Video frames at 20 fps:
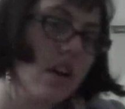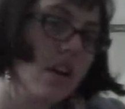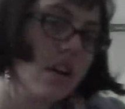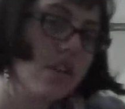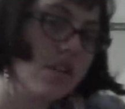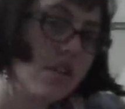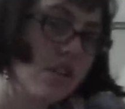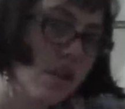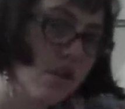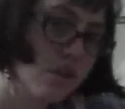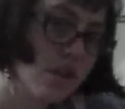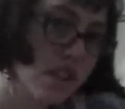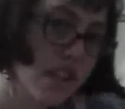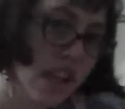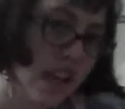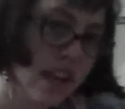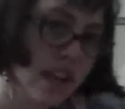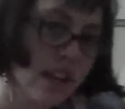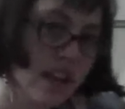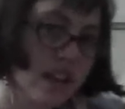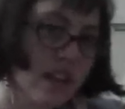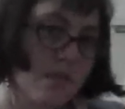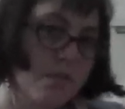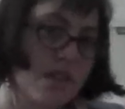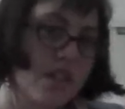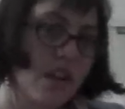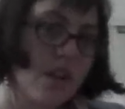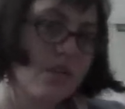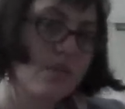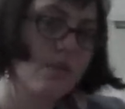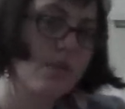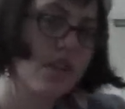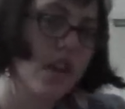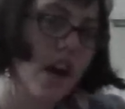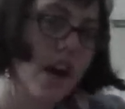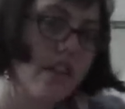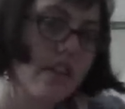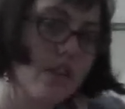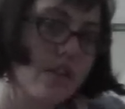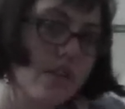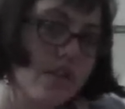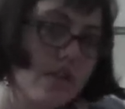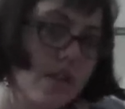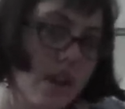associating themselves with others,